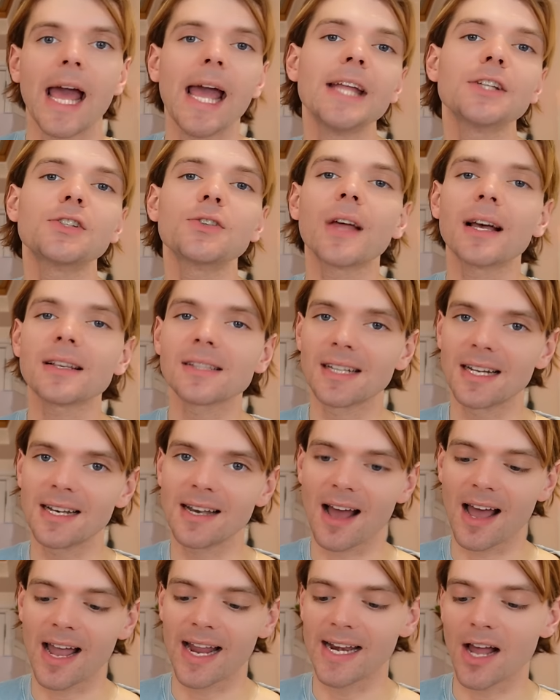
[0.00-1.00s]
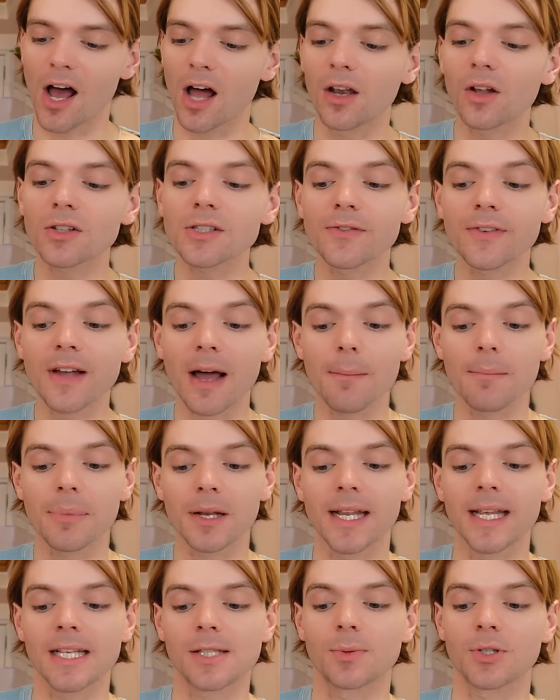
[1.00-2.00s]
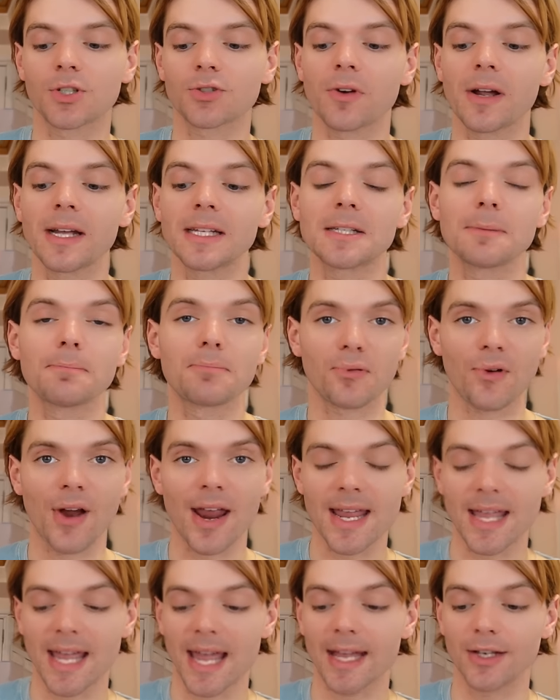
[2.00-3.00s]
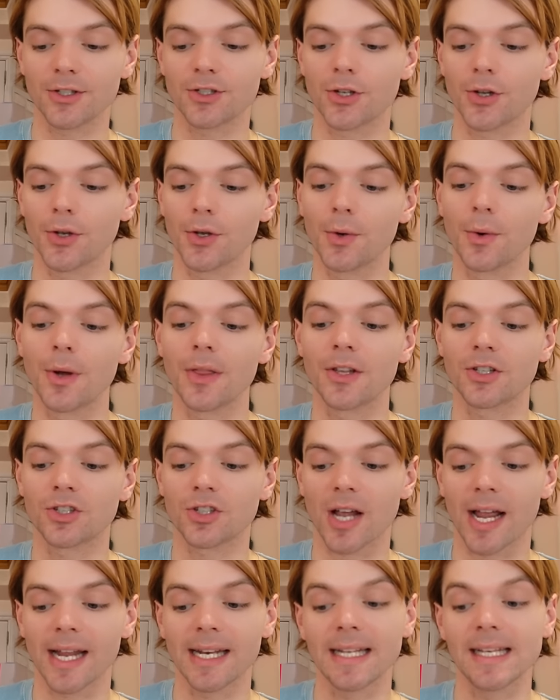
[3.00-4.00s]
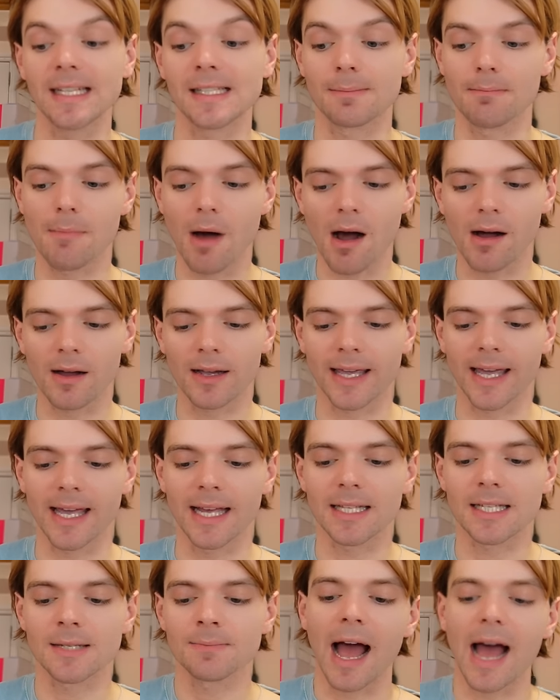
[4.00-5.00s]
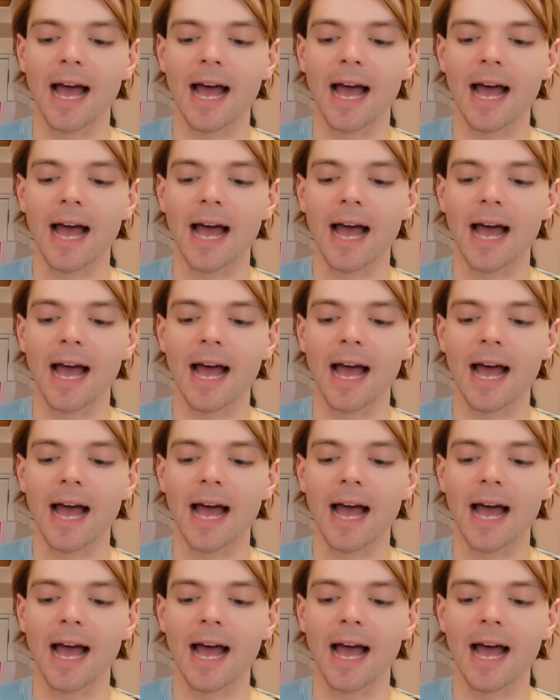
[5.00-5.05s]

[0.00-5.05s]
In two thousand nine, a lot of companies were trying to break into the Chinese market